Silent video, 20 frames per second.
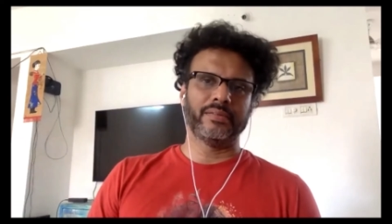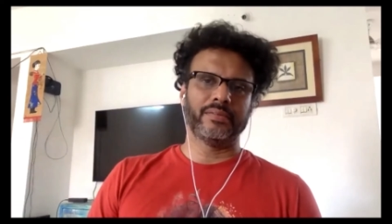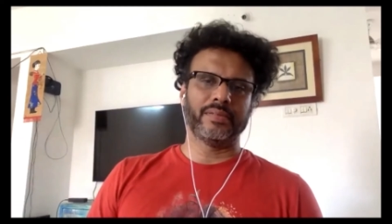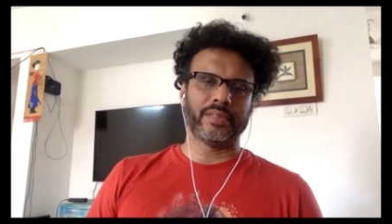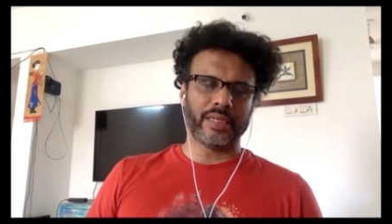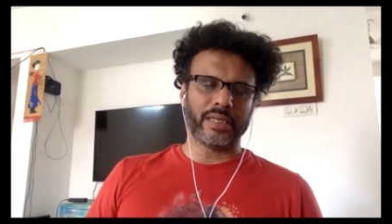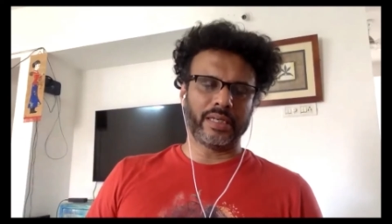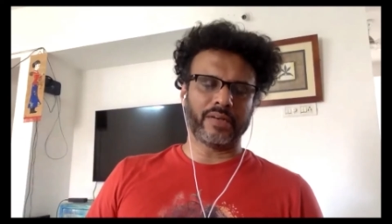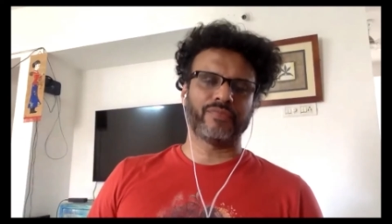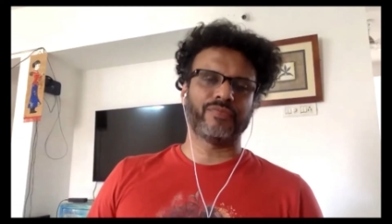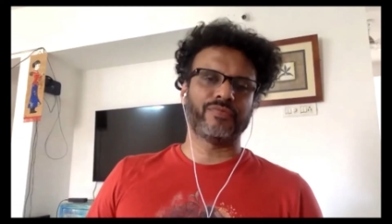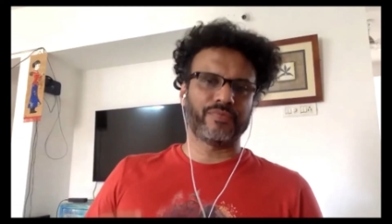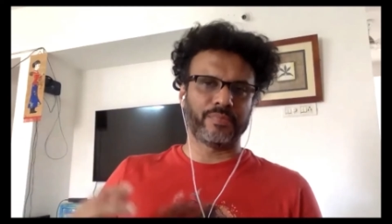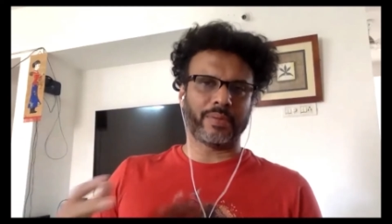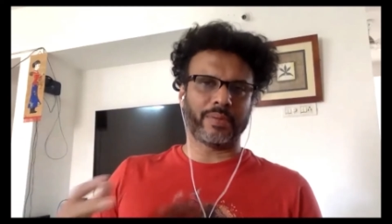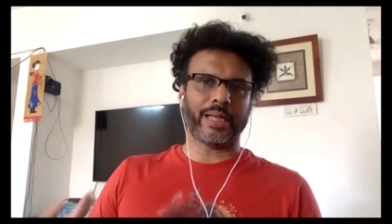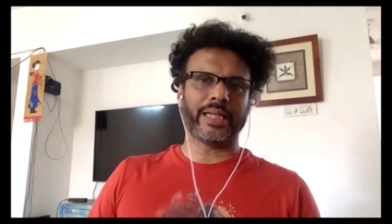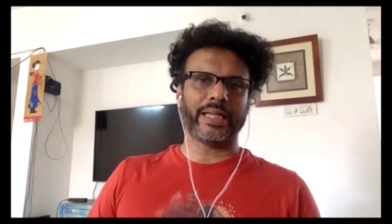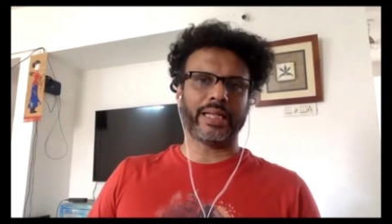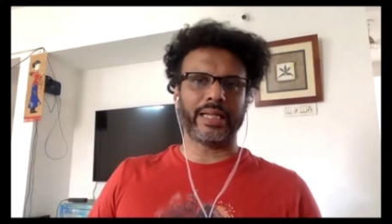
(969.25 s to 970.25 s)
enough
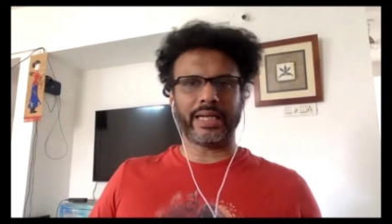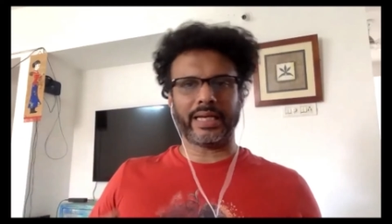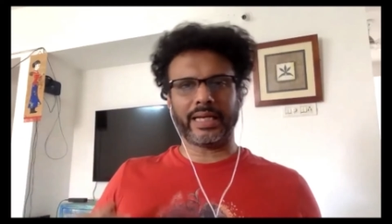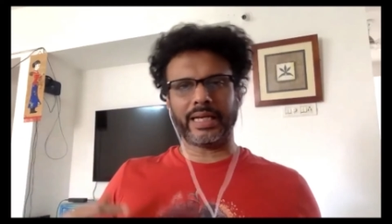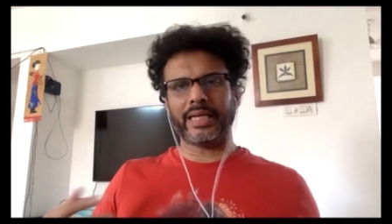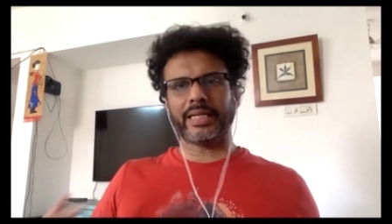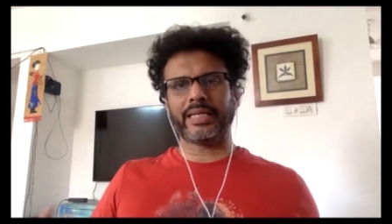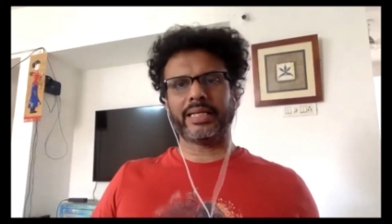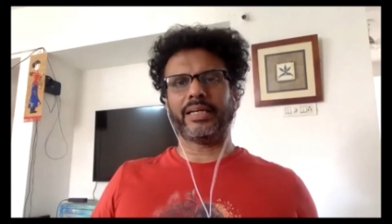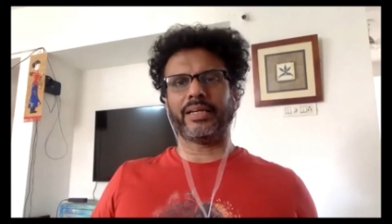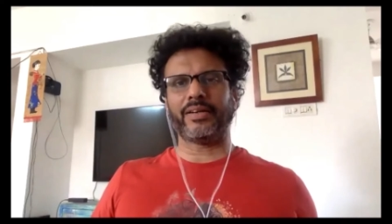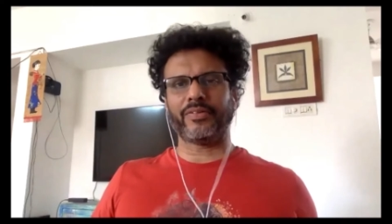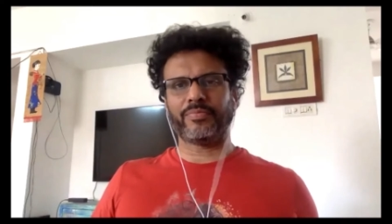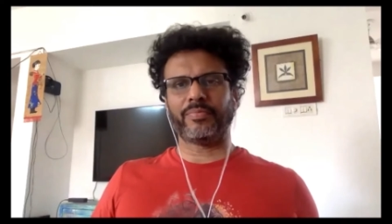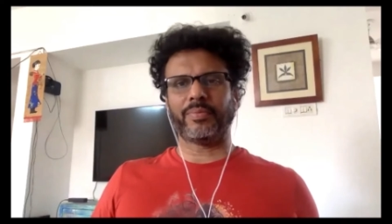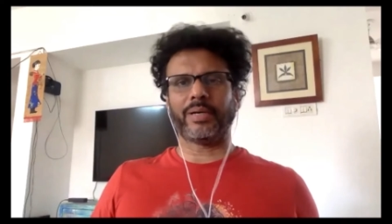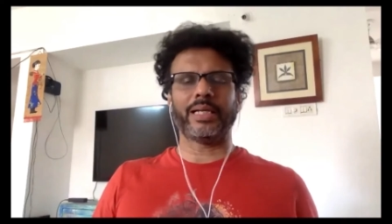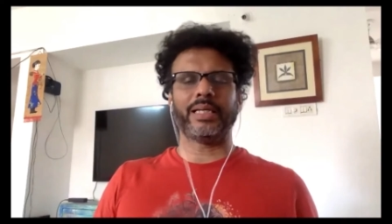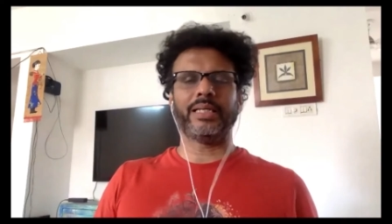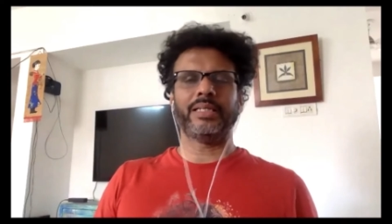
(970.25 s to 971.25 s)
money and get enough
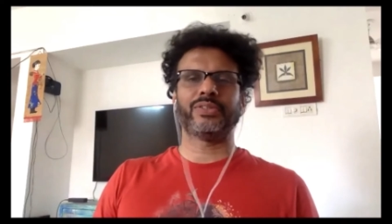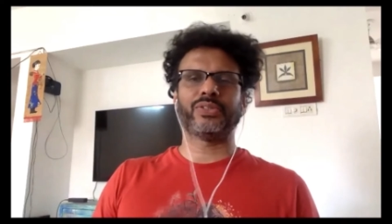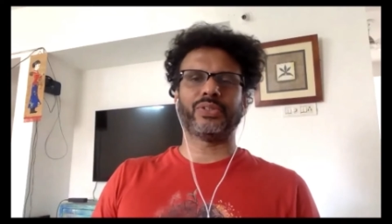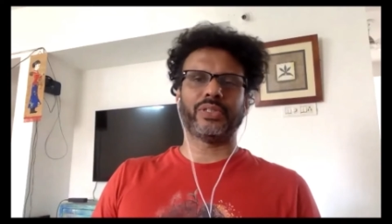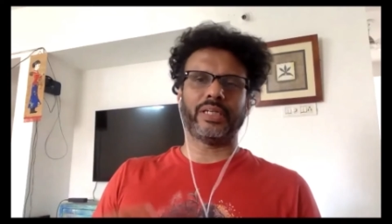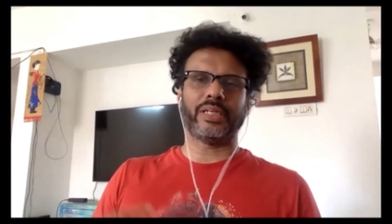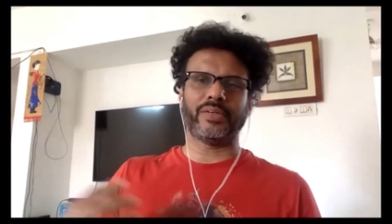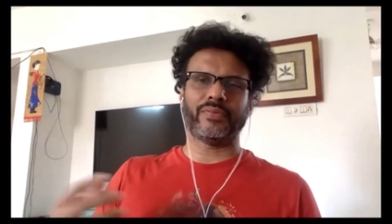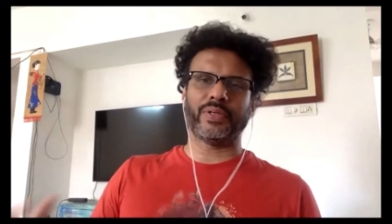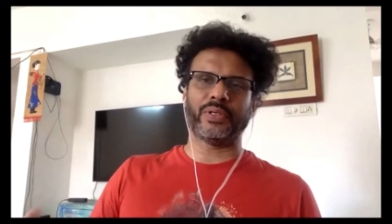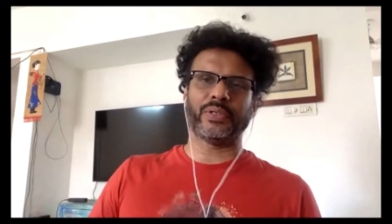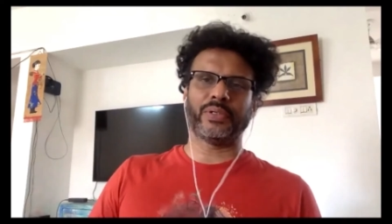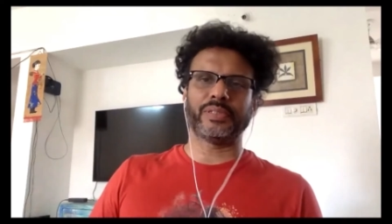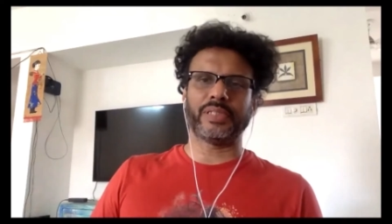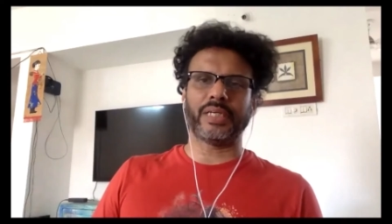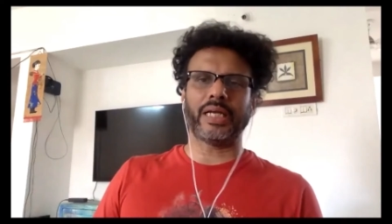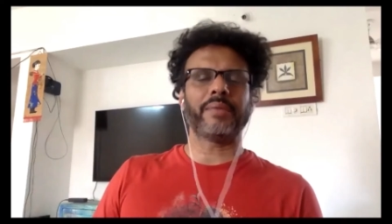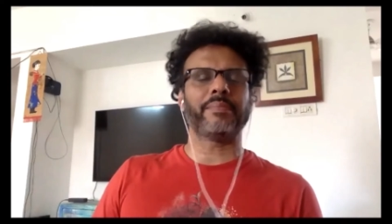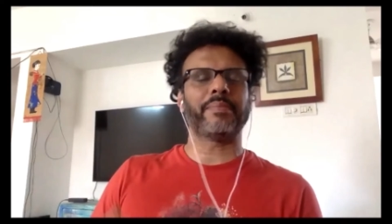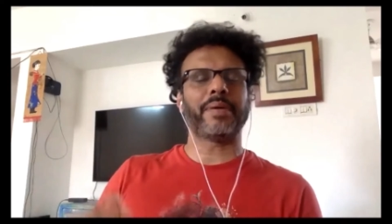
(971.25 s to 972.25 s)
money so that we could say,
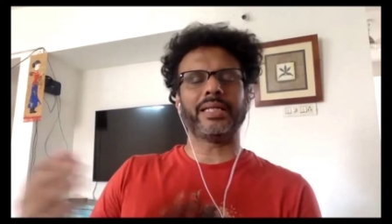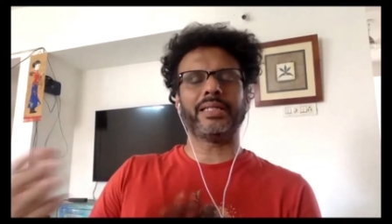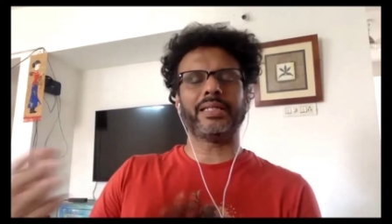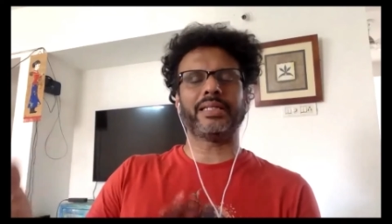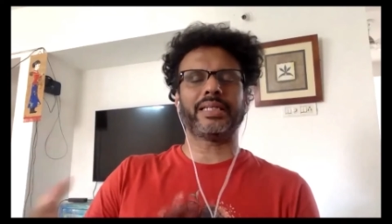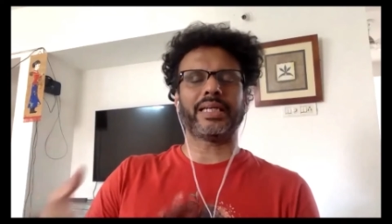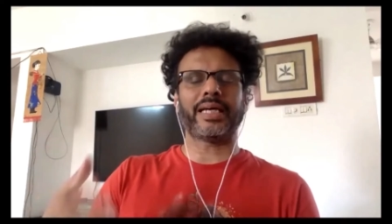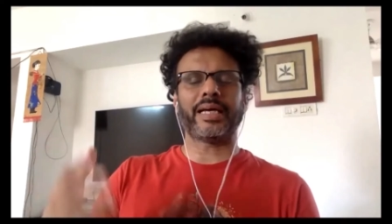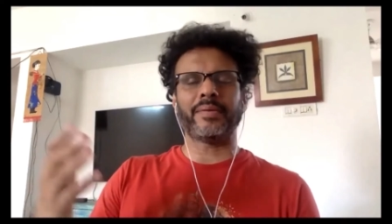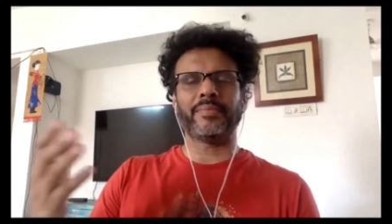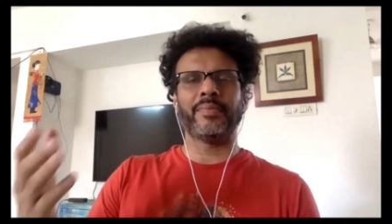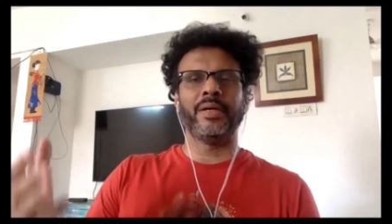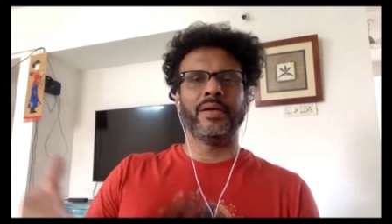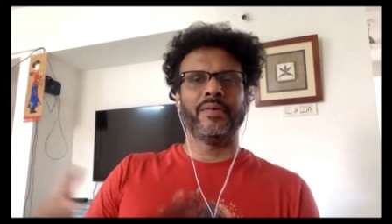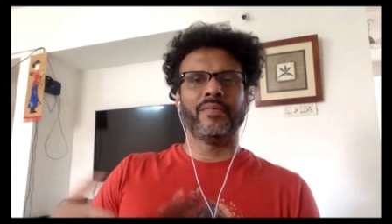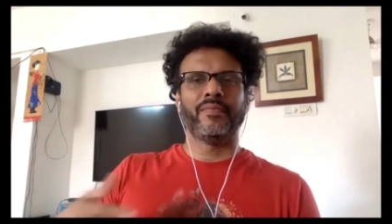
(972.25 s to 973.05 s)
and by the time we